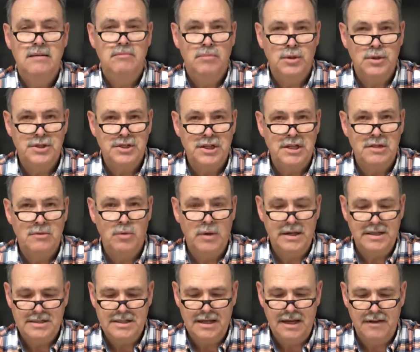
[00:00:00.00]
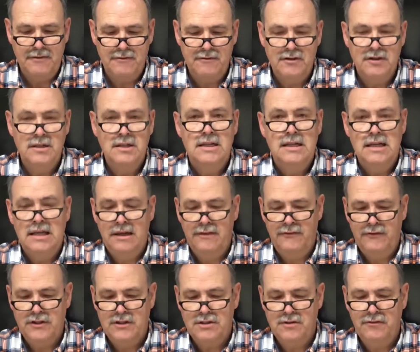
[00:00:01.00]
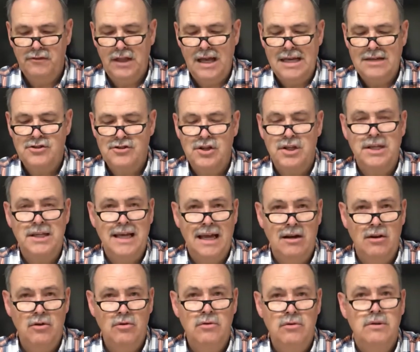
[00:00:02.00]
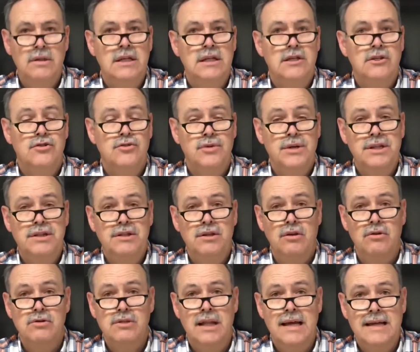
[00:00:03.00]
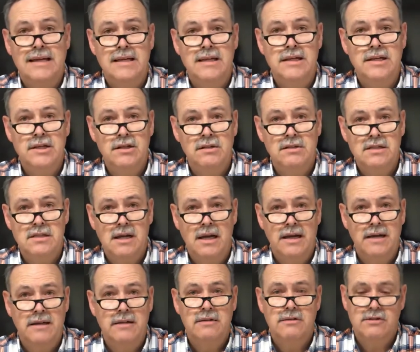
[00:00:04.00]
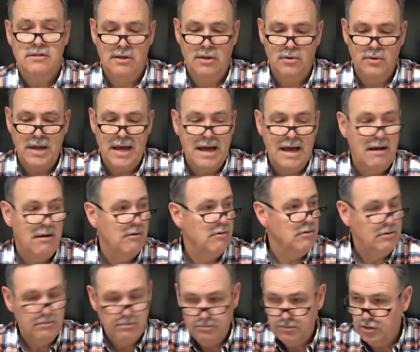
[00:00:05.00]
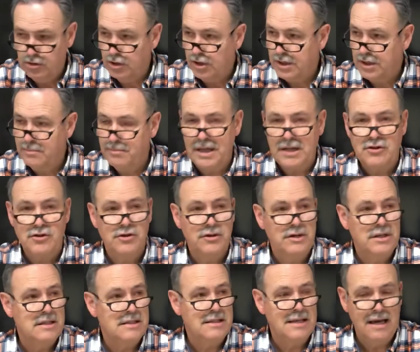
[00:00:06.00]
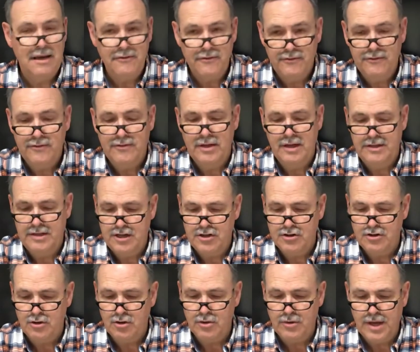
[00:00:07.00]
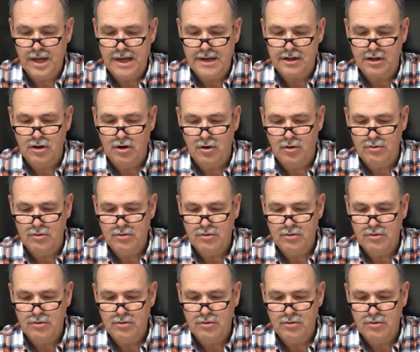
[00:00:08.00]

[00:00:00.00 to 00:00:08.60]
proceed when safe. If it's a flashing yellow, treat those like a yield sign. Slow down, look and make sure it's safe, and then you're okay to go.